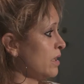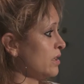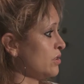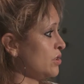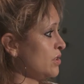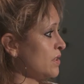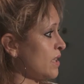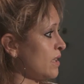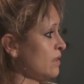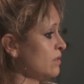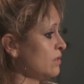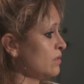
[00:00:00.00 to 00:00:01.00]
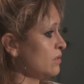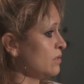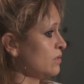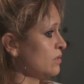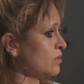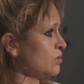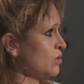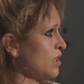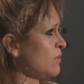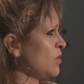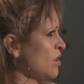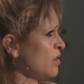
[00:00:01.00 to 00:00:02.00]
And she said, Katrina,
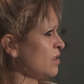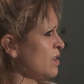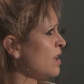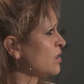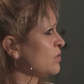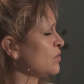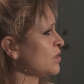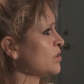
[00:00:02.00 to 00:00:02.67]
have you gone to the doctor for